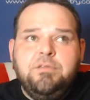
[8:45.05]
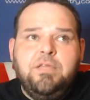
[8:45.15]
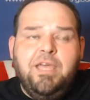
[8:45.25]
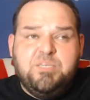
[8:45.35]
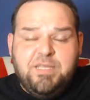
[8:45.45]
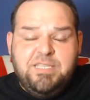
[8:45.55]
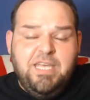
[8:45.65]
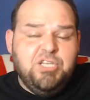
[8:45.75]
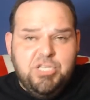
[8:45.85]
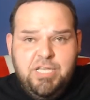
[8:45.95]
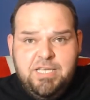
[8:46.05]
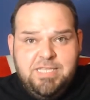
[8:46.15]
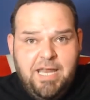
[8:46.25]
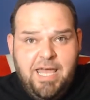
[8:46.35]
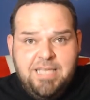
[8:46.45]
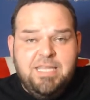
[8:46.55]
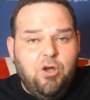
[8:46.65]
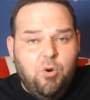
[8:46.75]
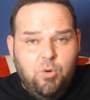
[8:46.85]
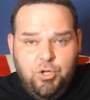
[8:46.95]
The expectation is that as they
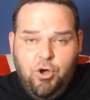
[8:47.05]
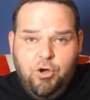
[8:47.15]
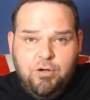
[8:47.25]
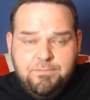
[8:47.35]
go along,